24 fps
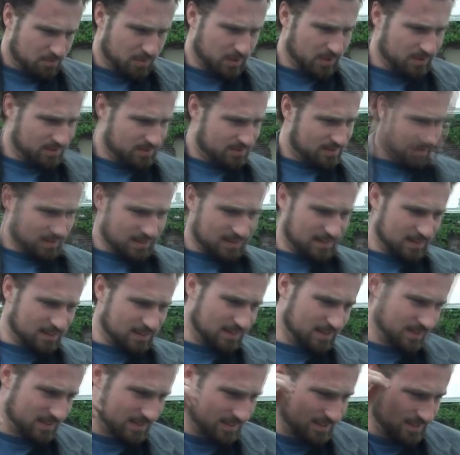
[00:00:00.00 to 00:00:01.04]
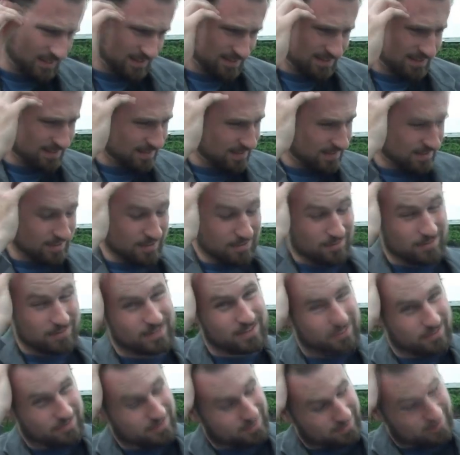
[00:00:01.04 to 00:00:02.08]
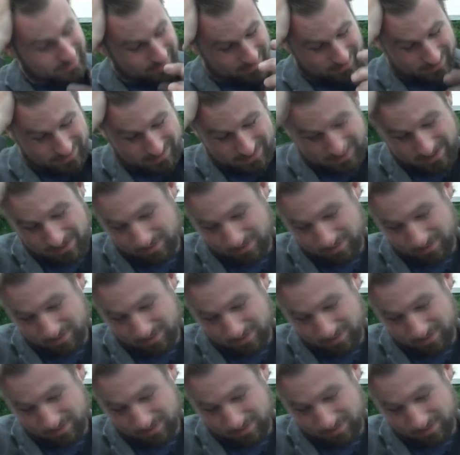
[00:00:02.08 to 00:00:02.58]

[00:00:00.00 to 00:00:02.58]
But, you know, you're a